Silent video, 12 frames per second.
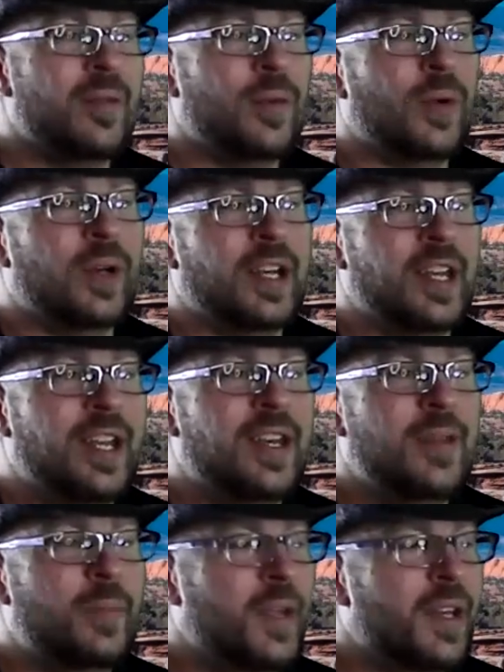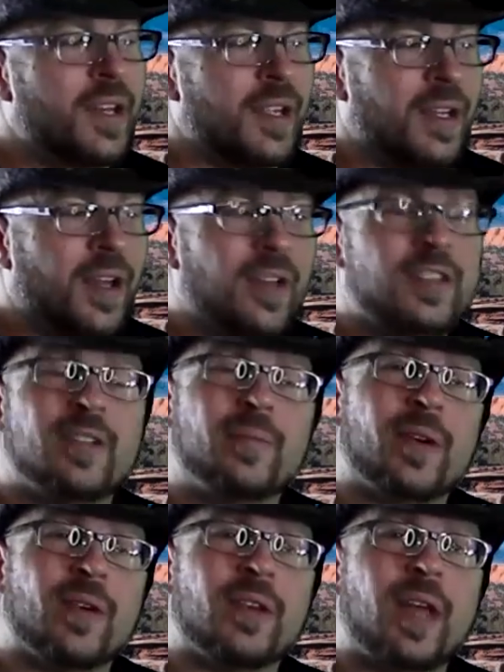But when an independent
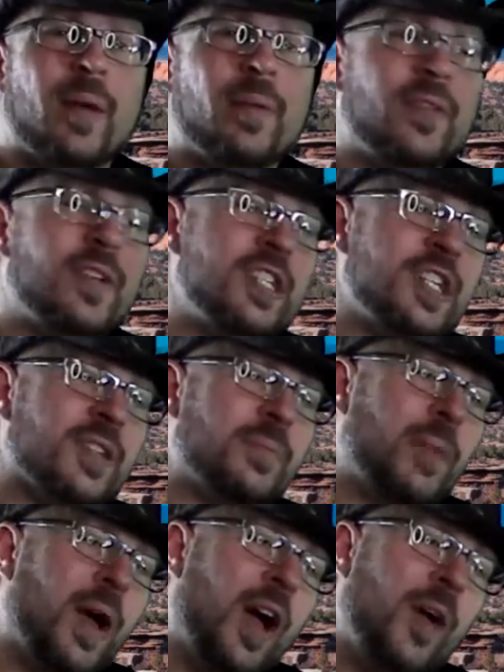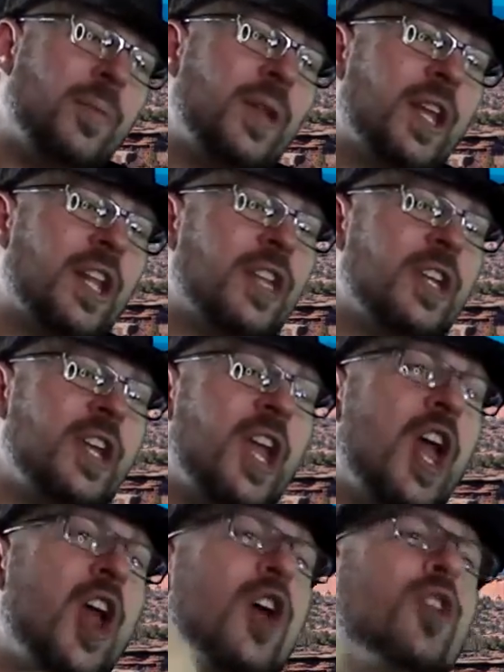customer on top of it just publicly
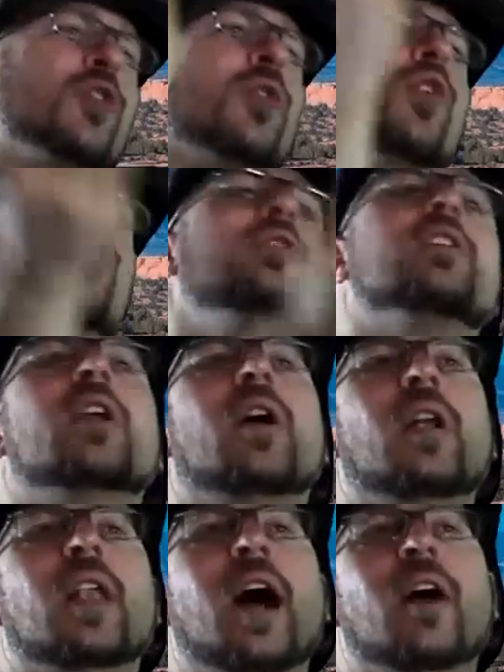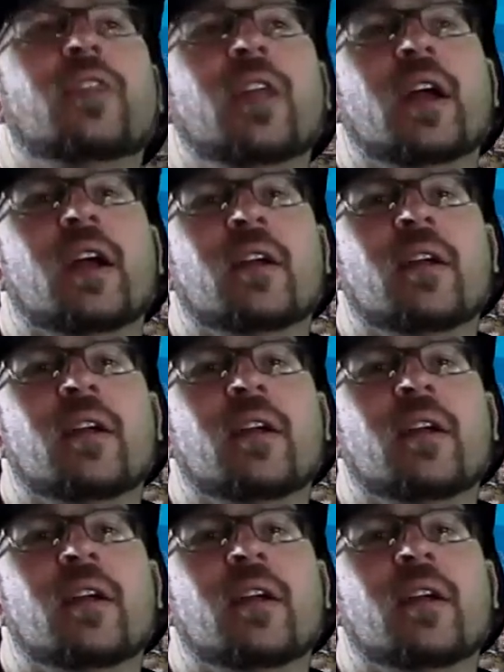throws it all out there.